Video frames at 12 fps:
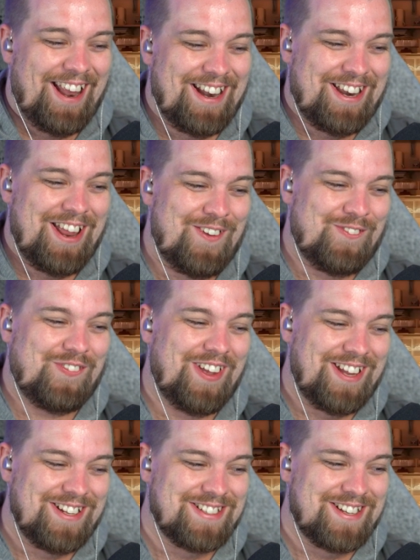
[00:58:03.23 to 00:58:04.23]
If
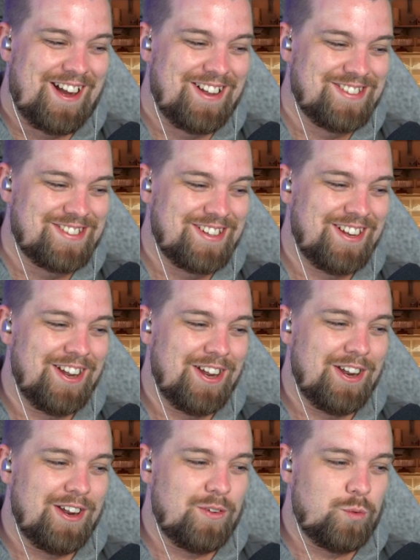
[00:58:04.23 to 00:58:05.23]
he does...
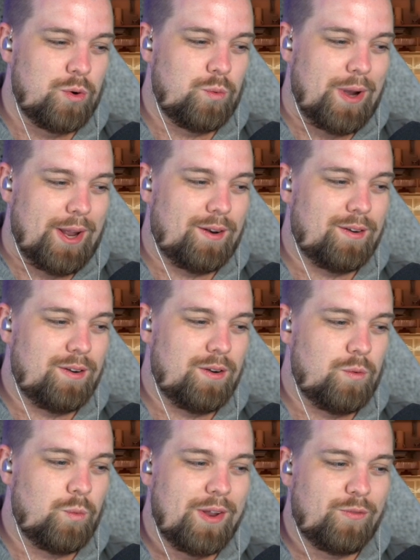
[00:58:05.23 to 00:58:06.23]
Wait,
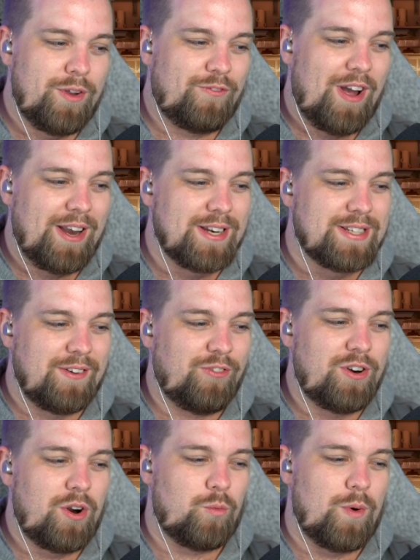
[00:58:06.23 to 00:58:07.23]
what if we find a
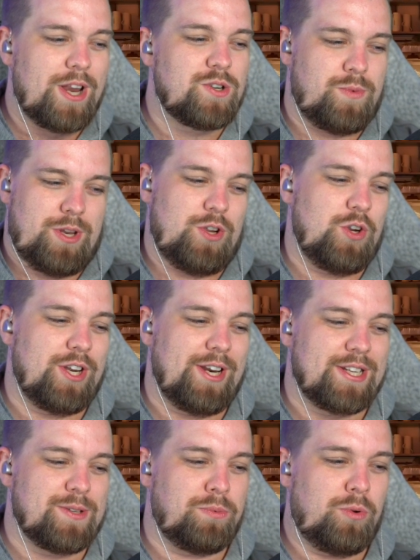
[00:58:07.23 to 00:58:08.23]
different arrangement you can
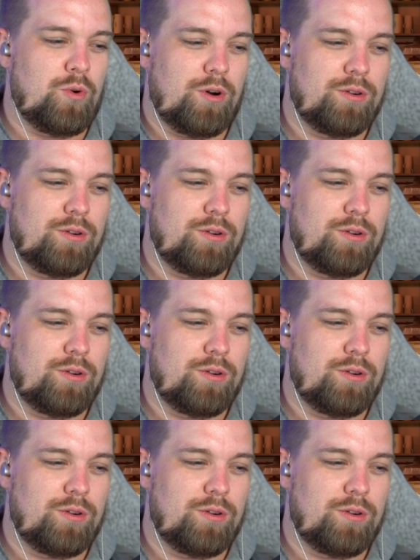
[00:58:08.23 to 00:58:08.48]
explore?